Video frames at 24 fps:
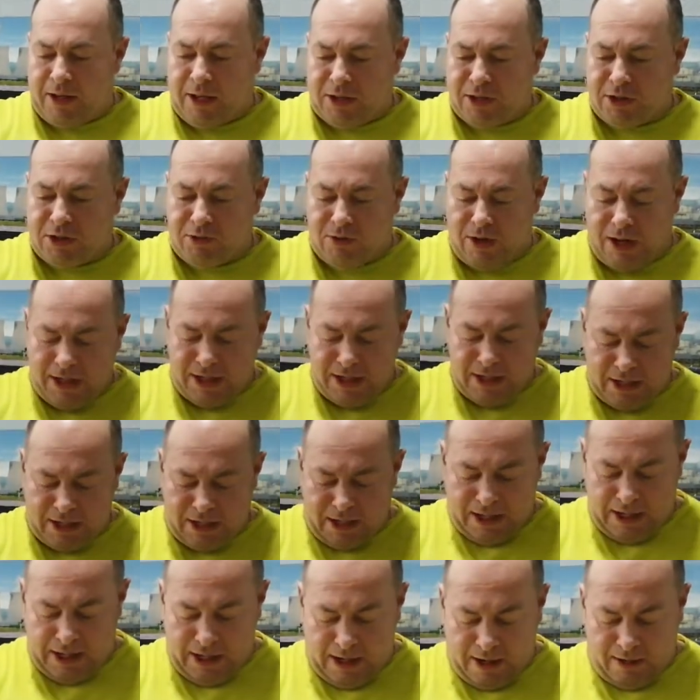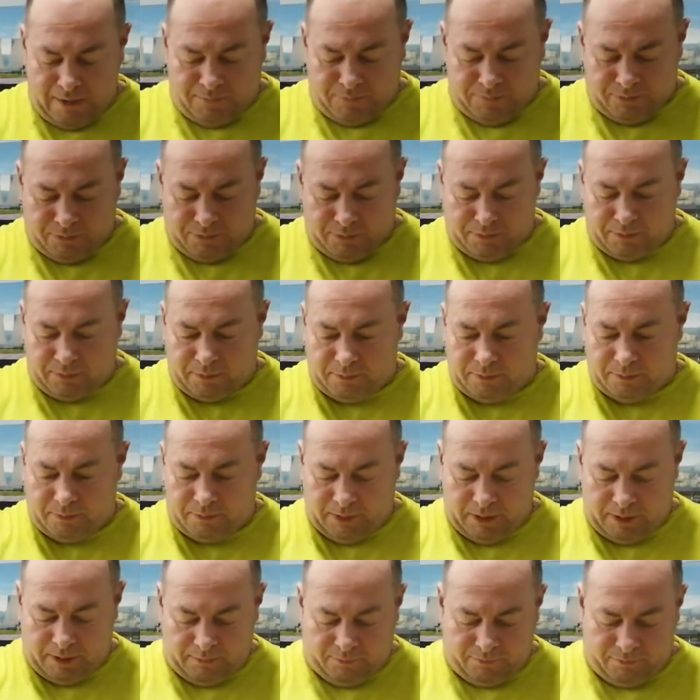to how you lay out,
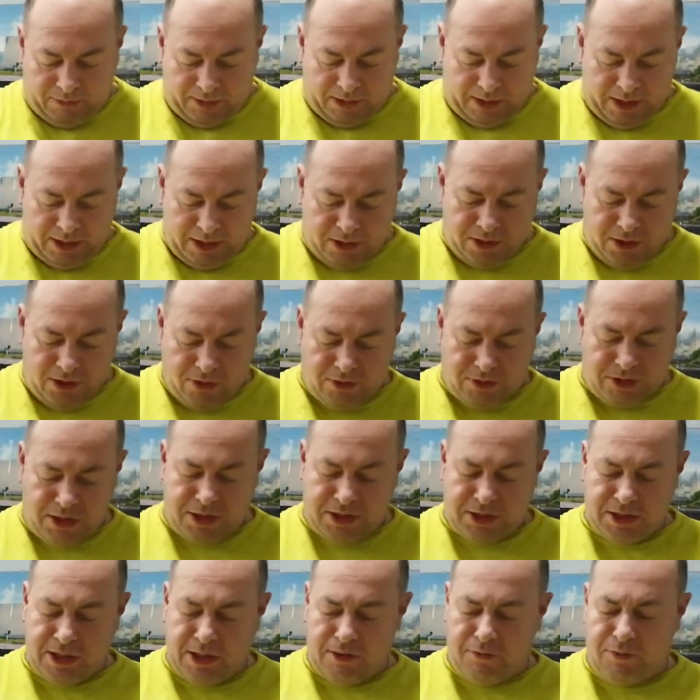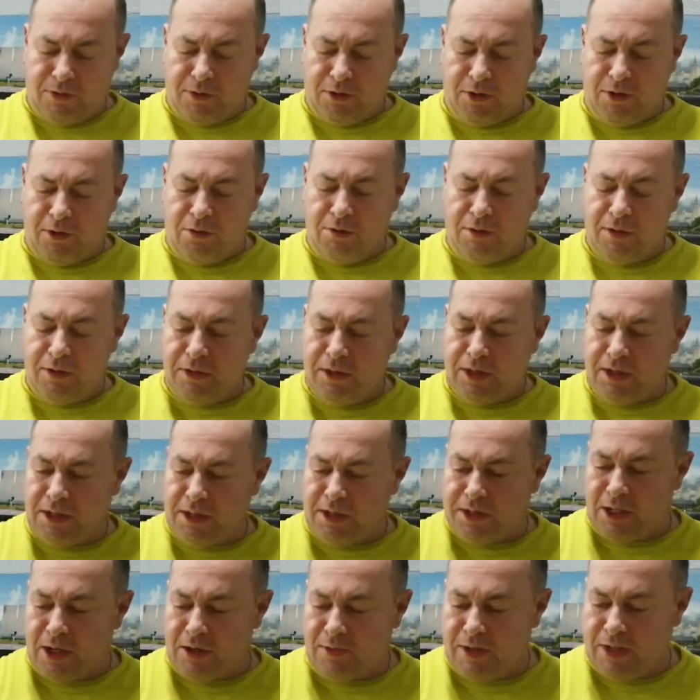and you use this stuff and all. This
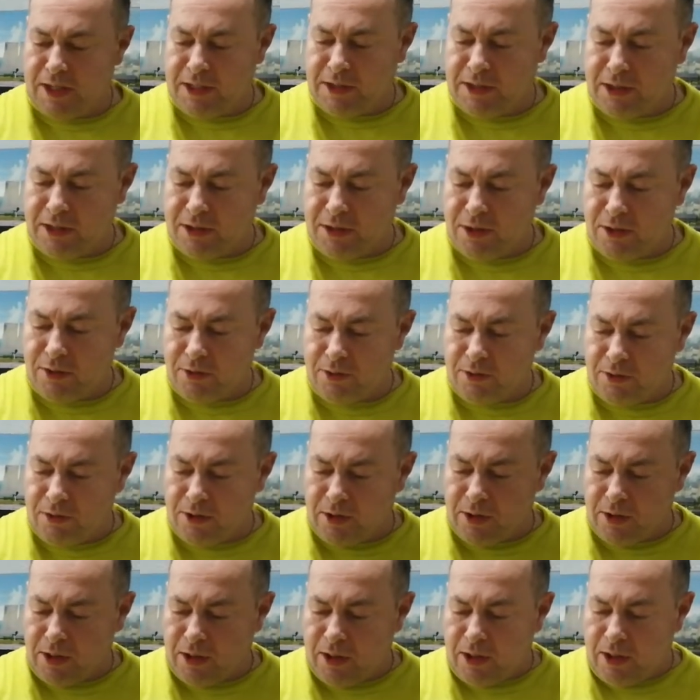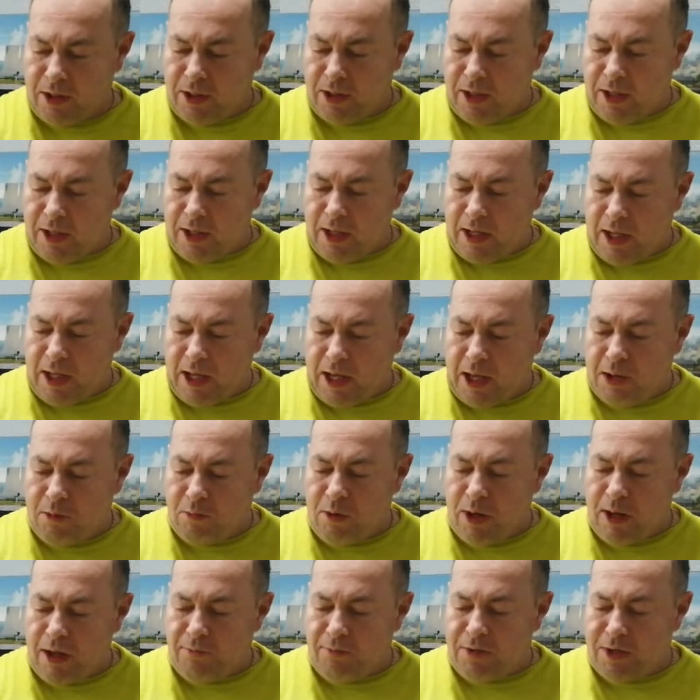is so easy to do, and
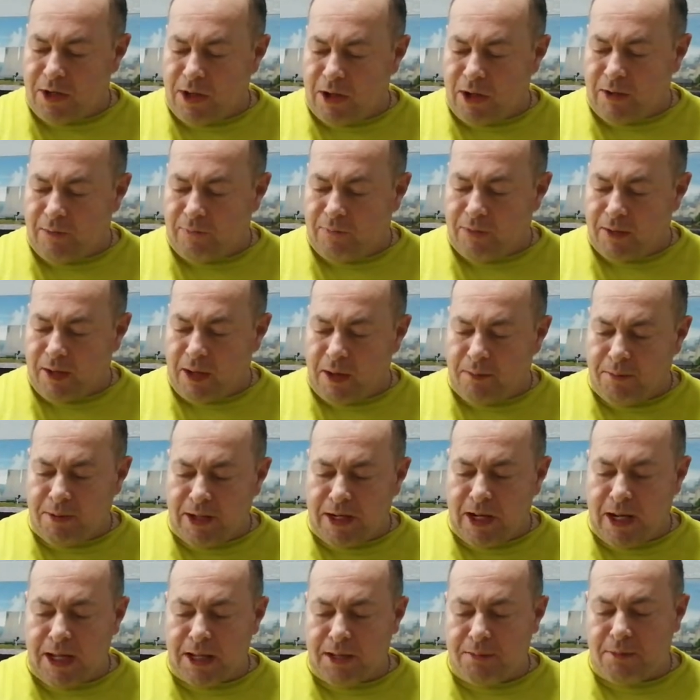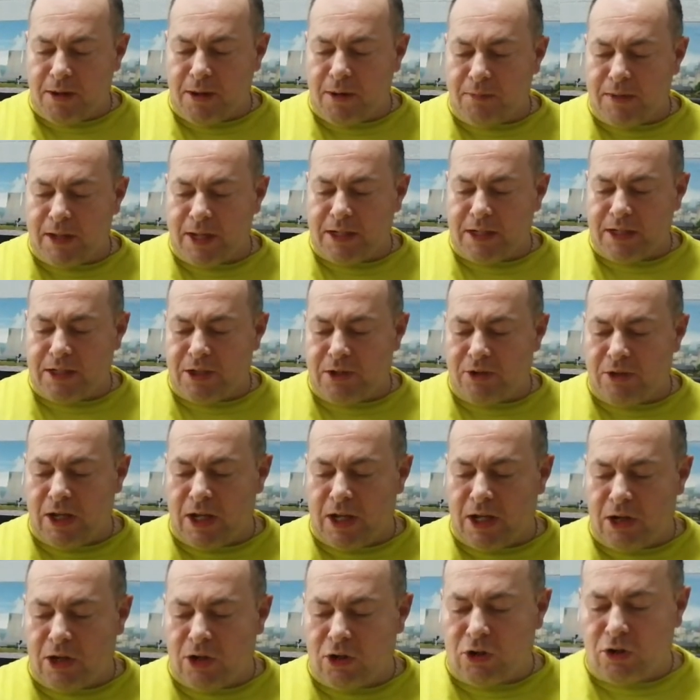whatever you like. I mean, at the moment that
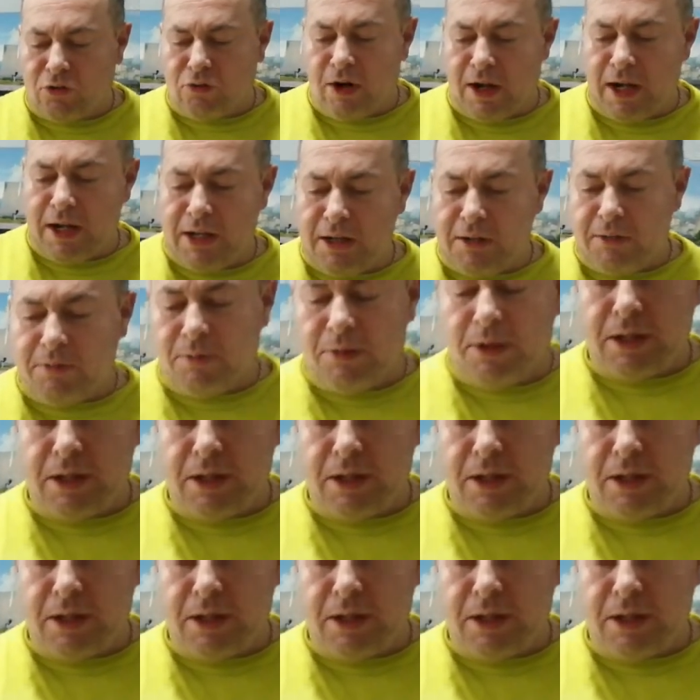doesn't look great, but